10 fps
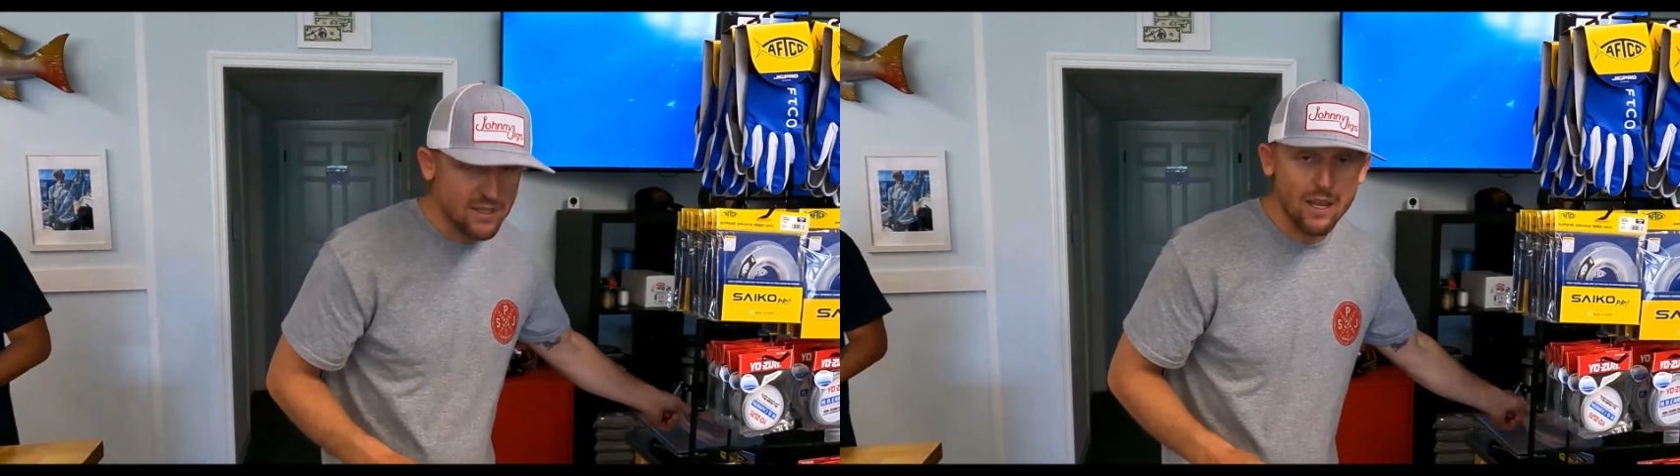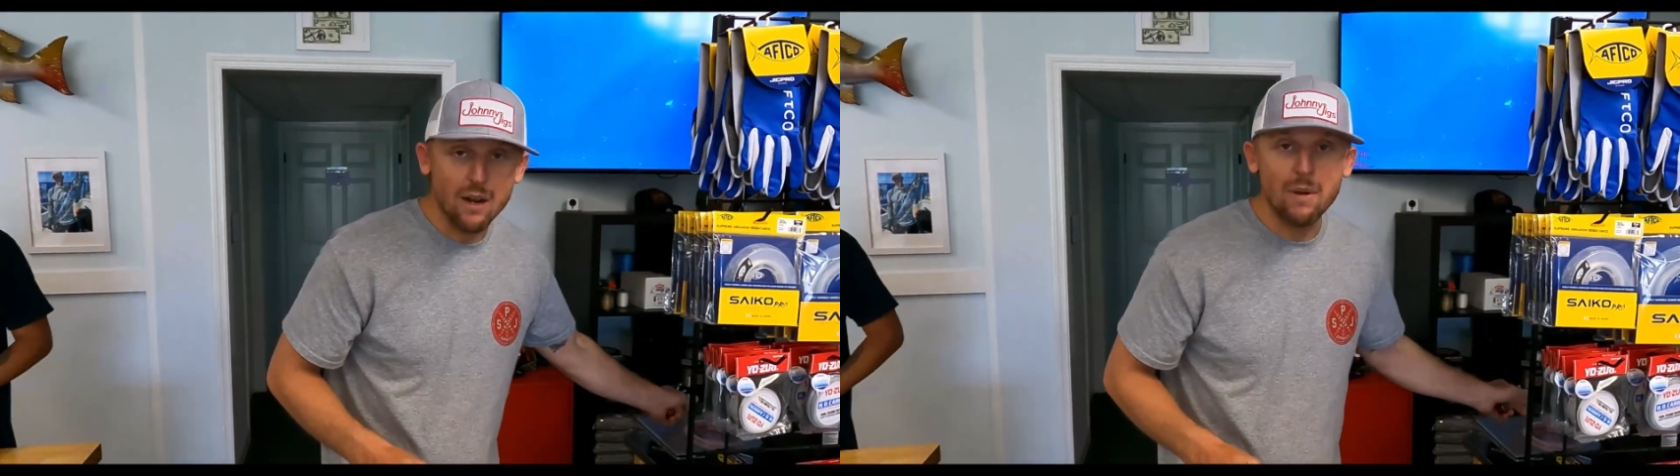I'm going
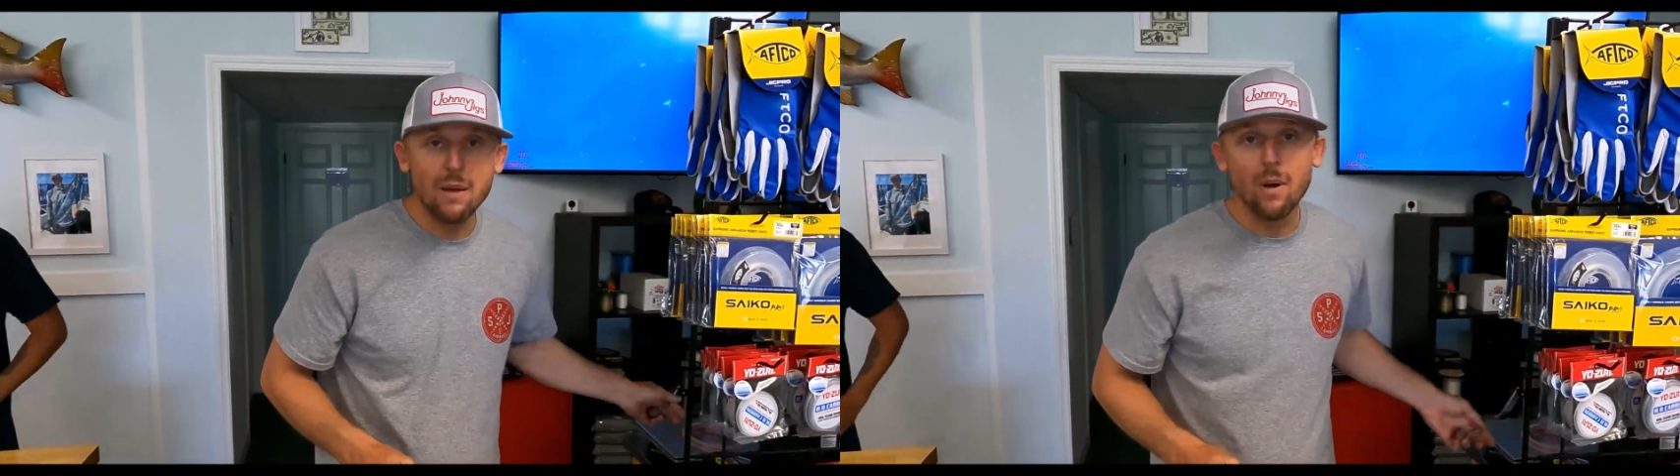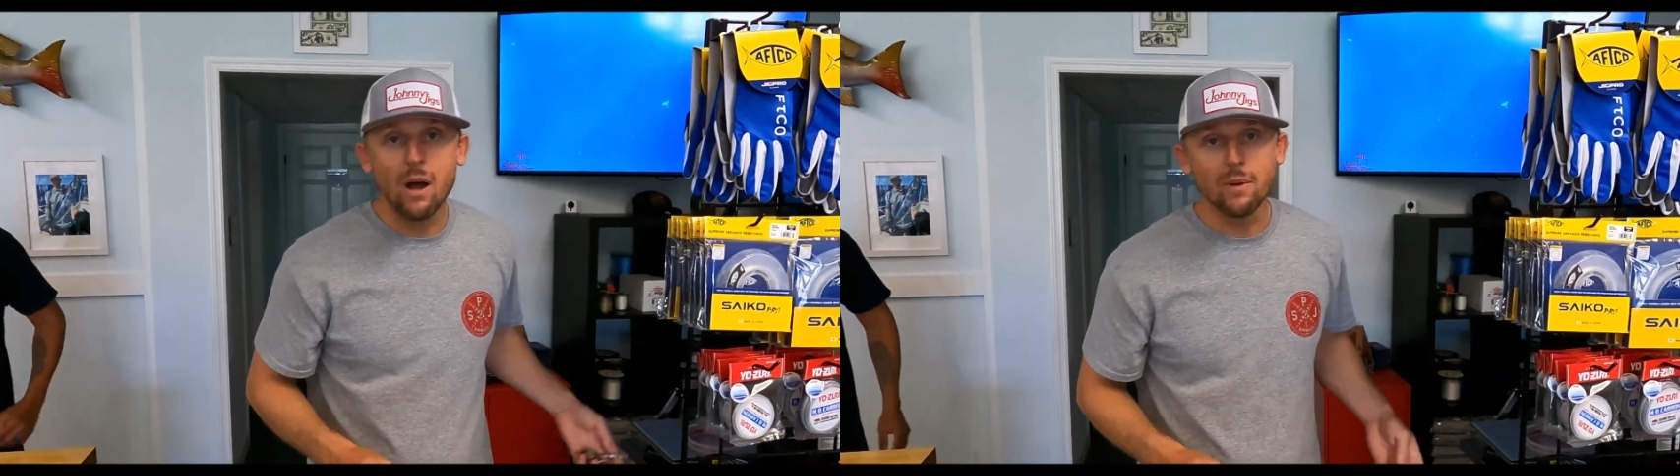to set
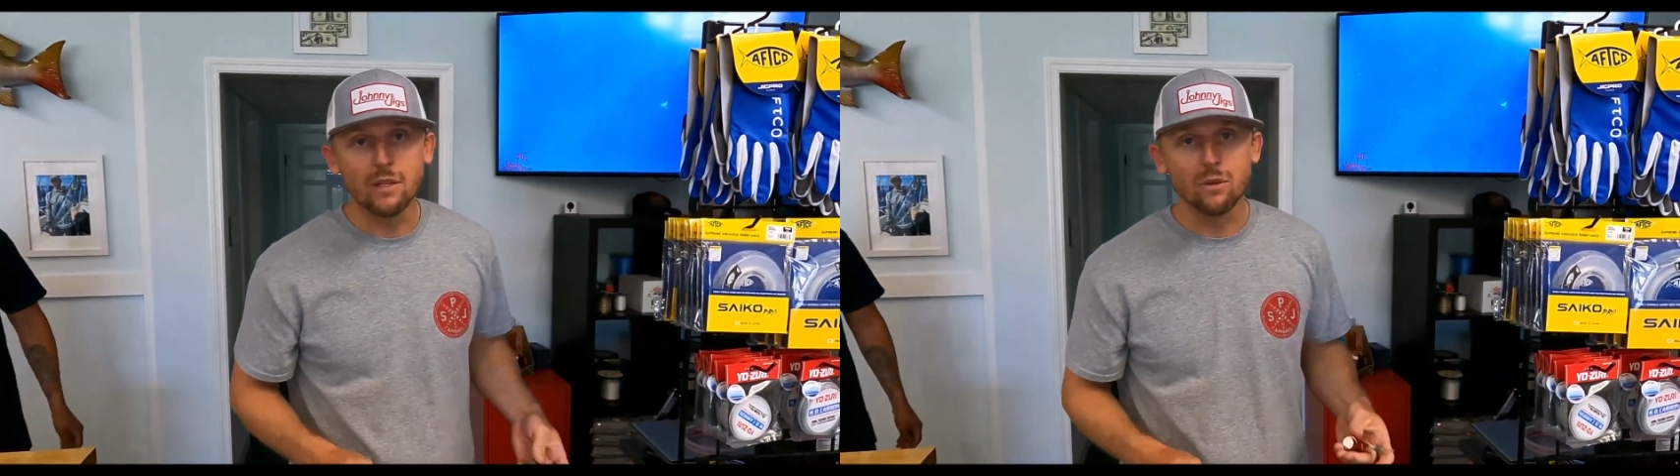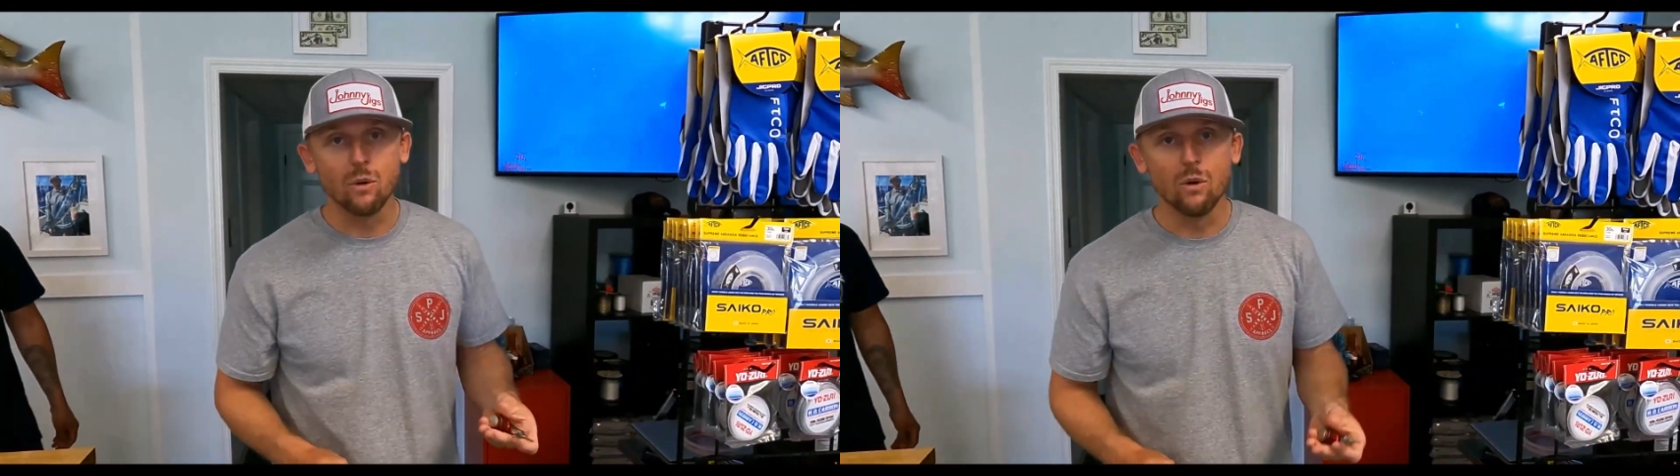up my
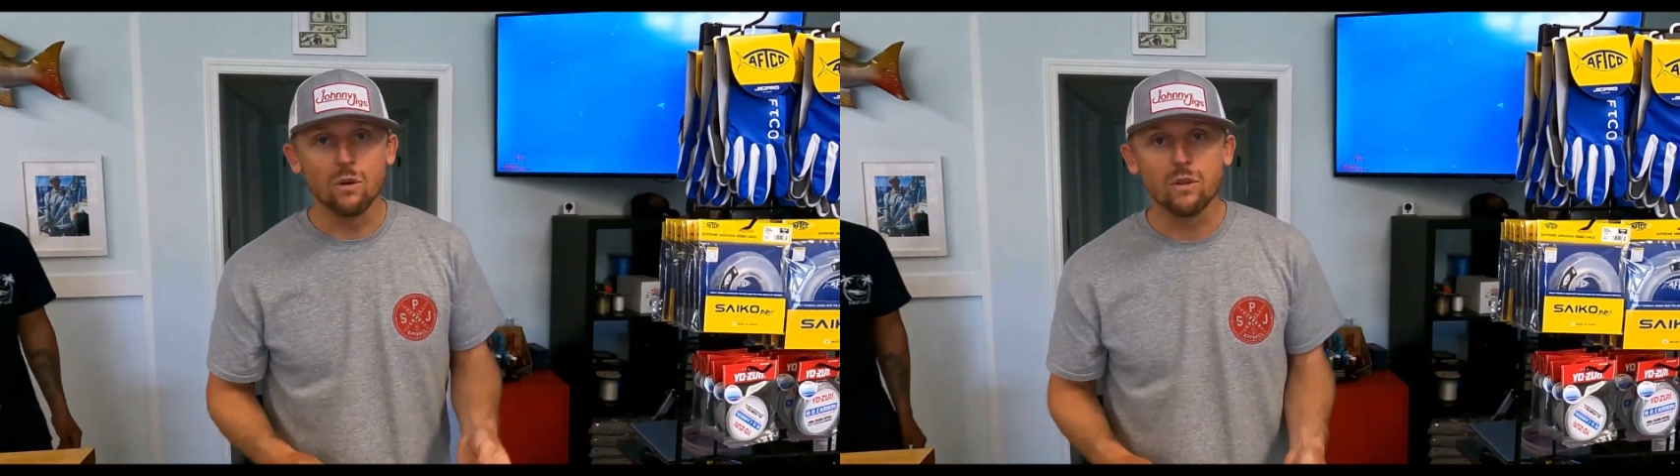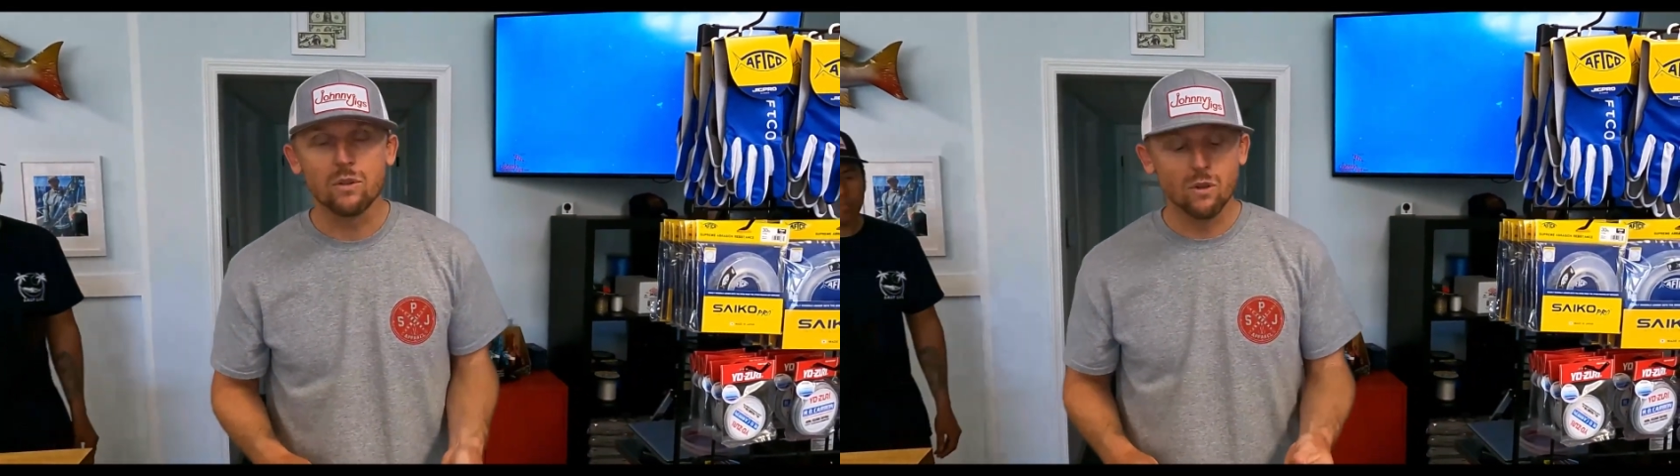bobbing tool.